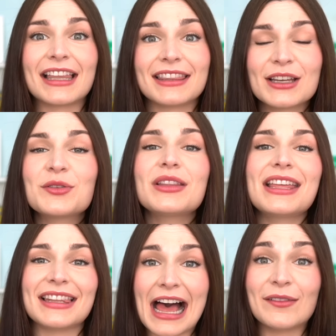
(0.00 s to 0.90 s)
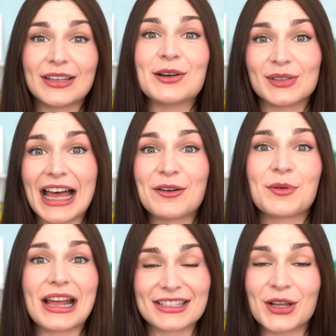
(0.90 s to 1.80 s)
literally laughed out loud
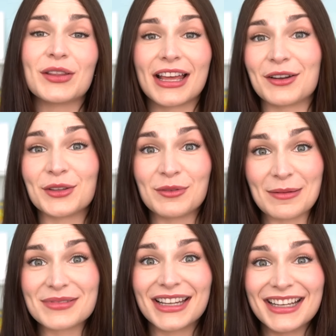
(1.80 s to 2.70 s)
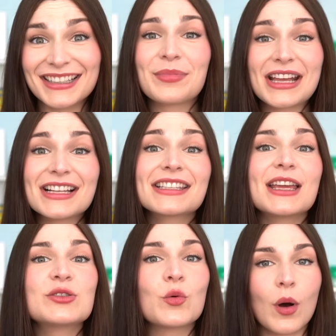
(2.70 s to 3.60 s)
when I saw that on their website, because
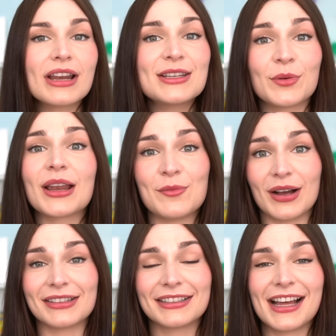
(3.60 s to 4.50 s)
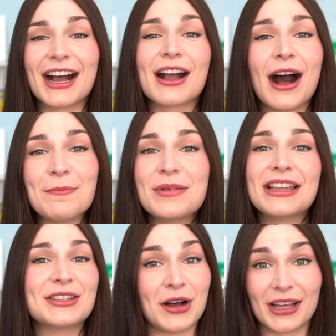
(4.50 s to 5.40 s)
in 2021, a
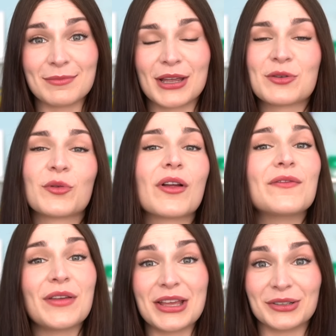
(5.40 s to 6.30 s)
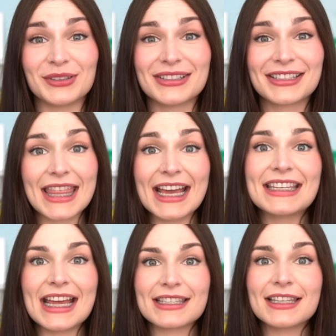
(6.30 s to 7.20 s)
company document revealed that
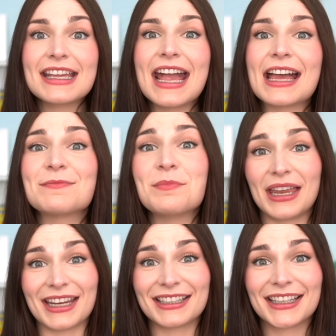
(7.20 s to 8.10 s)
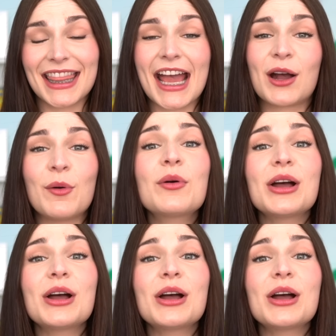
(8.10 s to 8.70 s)
Nestle admitted that, quote